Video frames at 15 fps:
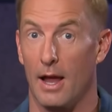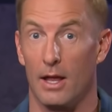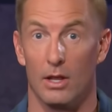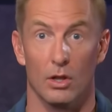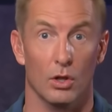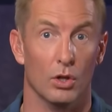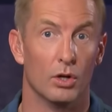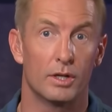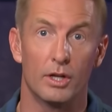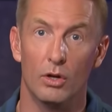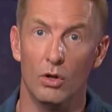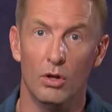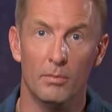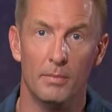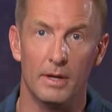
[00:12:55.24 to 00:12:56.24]
and look at
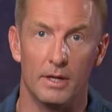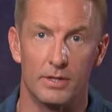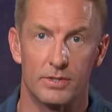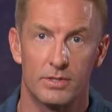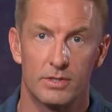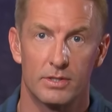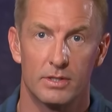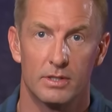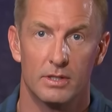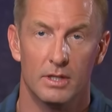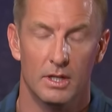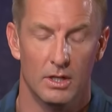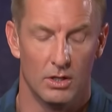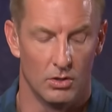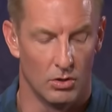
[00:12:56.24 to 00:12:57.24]
Ole Miss.
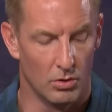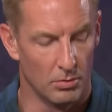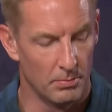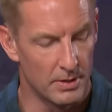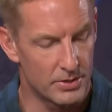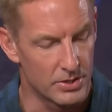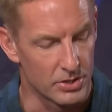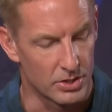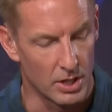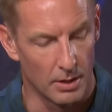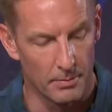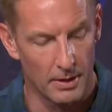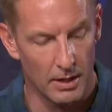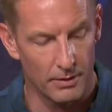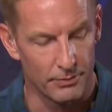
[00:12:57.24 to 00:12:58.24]
Ole Miss is
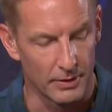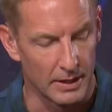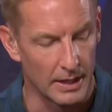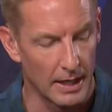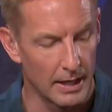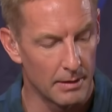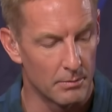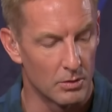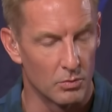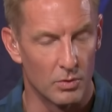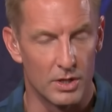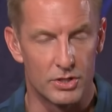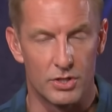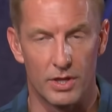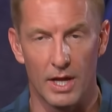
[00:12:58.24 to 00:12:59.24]
coming off a game in
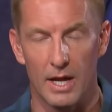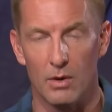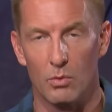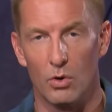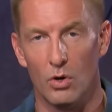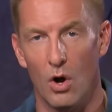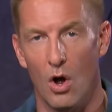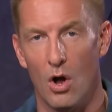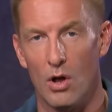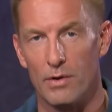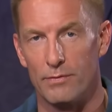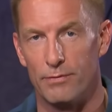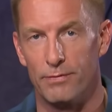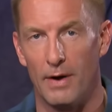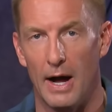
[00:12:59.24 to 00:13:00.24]
which they were
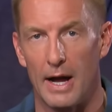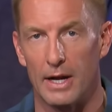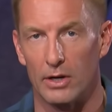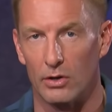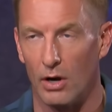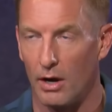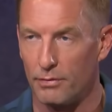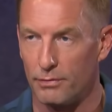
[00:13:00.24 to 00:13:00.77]
on fire